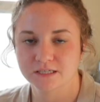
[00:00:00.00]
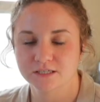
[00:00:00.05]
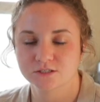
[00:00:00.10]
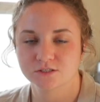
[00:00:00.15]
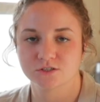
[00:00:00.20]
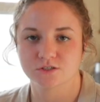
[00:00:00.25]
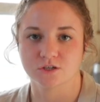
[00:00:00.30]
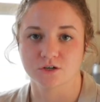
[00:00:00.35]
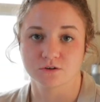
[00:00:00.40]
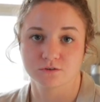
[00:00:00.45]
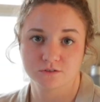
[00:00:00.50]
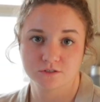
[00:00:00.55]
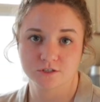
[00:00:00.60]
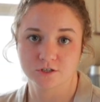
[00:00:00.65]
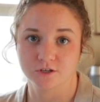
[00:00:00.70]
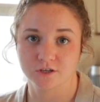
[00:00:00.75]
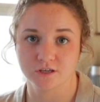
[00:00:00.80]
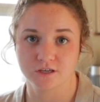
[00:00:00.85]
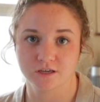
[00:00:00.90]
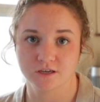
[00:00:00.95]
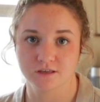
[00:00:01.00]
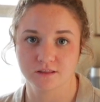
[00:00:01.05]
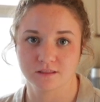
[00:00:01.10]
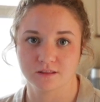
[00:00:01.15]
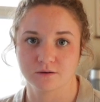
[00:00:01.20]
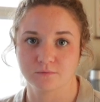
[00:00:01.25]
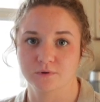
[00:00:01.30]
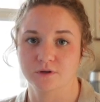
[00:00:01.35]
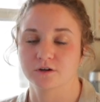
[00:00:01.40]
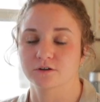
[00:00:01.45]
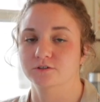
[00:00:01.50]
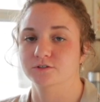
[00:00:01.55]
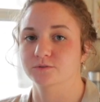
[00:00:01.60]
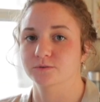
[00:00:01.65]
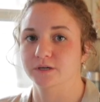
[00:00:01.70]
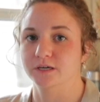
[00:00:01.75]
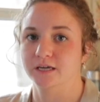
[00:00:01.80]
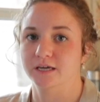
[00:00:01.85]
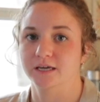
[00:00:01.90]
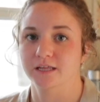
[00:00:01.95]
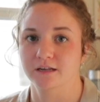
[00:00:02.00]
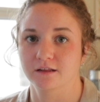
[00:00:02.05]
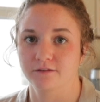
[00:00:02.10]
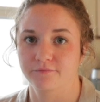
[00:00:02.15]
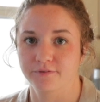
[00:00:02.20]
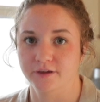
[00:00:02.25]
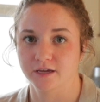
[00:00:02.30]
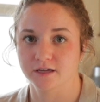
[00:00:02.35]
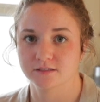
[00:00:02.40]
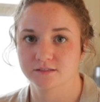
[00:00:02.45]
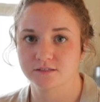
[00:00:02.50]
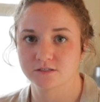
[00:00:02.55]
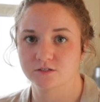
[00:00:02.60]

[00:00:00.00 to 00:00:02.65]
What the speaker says: So cooking that we are doing in advance.